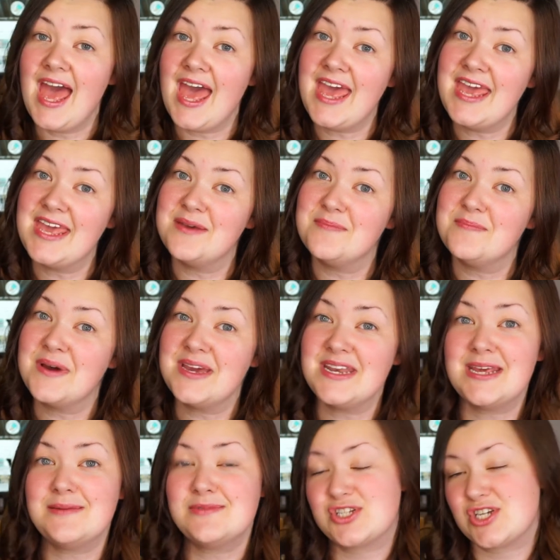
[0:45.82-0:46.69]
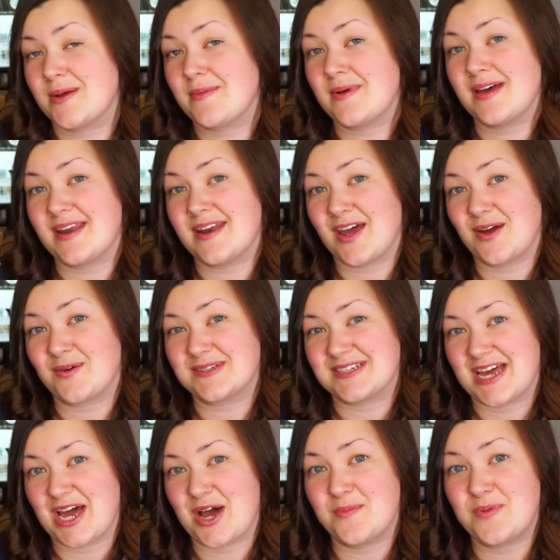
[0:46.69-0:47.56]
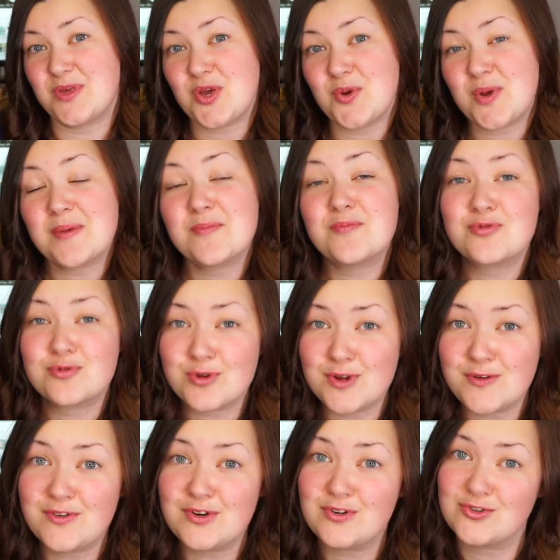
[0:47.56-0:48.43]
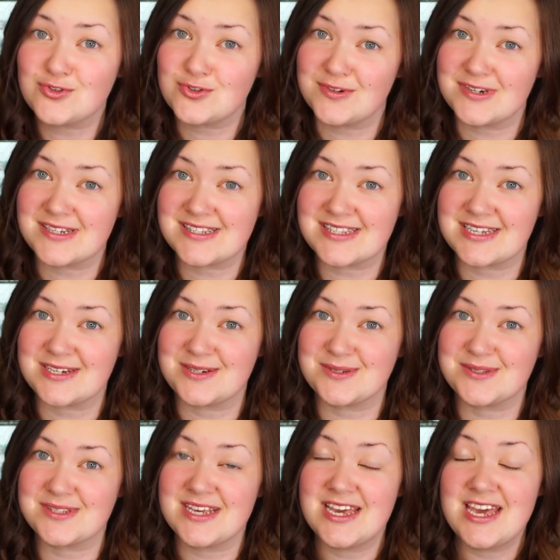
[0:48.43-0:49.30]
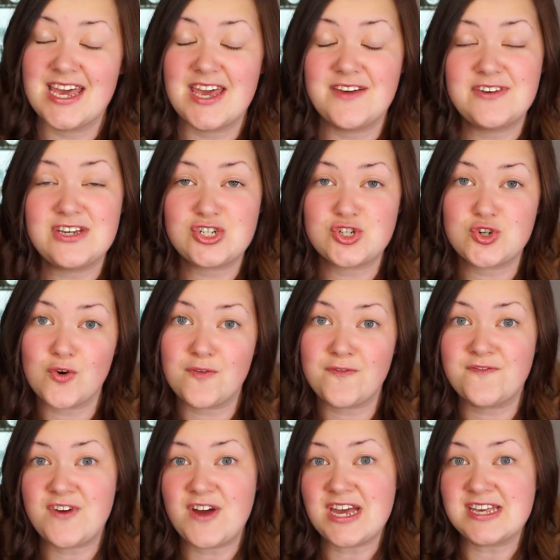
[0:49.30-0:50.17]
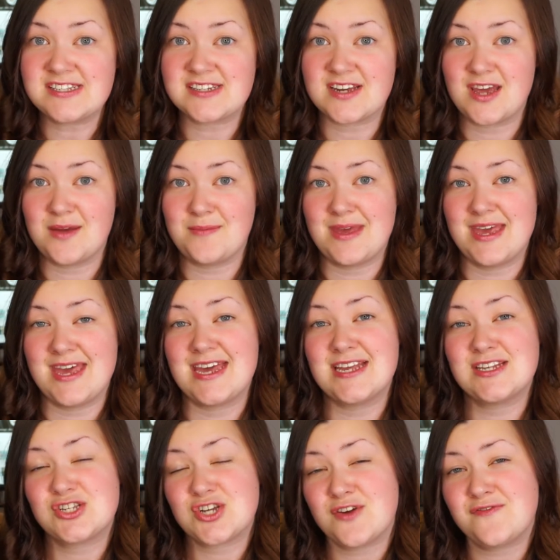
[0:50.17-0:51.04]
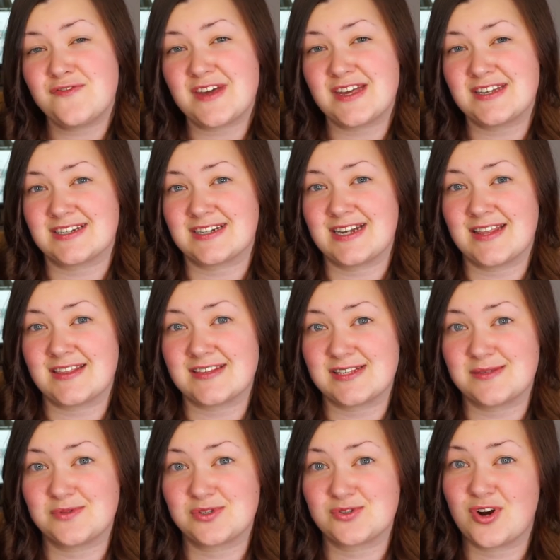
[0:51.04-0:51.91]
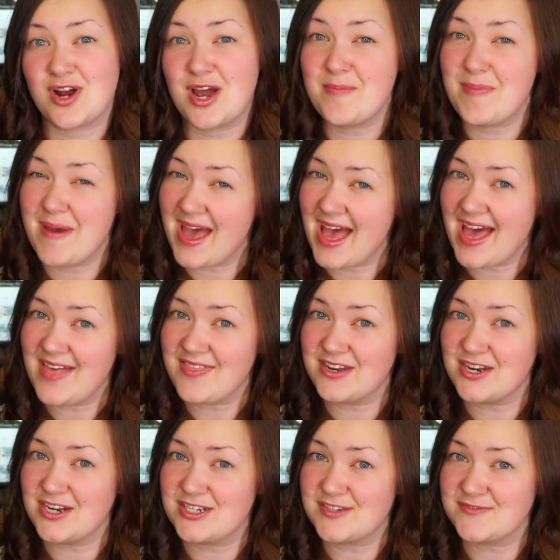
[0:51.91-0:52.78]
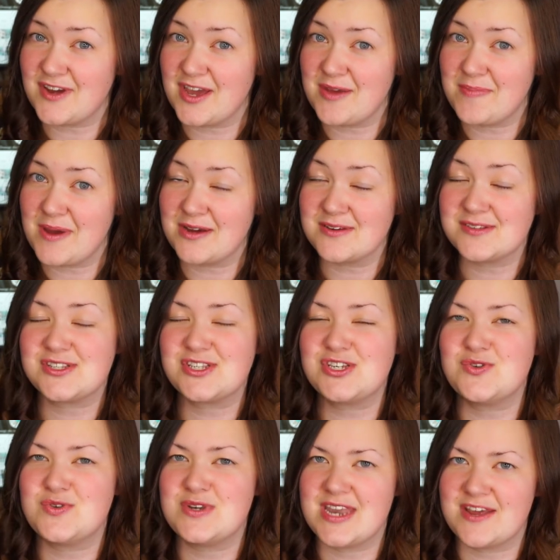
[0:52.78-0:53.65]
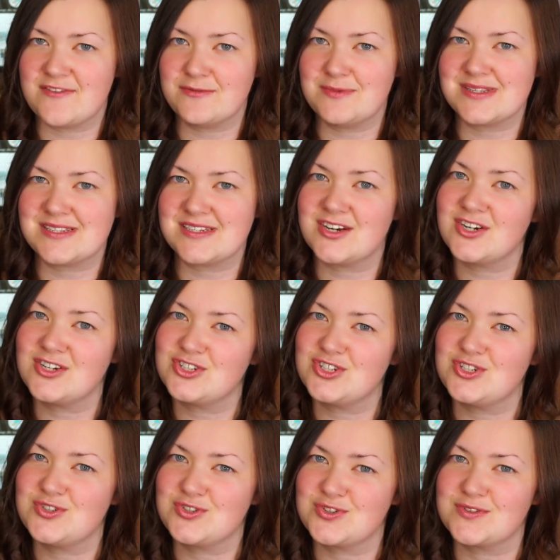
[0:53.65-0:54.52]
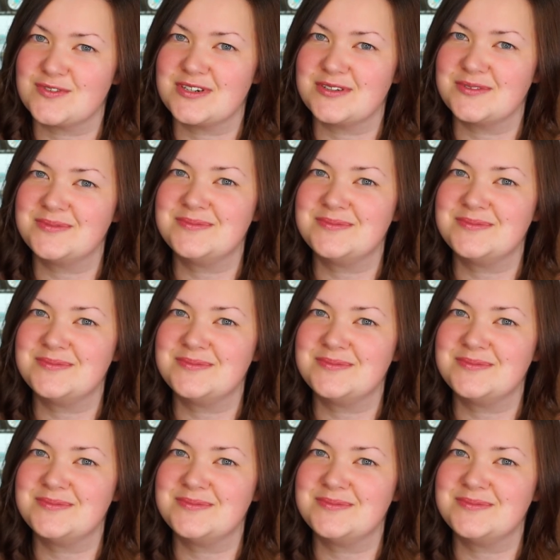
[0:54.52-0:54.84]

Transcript: Hey, my name's Gemma and I want to help you improve your drawing skills. If it's your first time here, don't forget to click the subscribe and the notify bell so you never miss an art tutorial.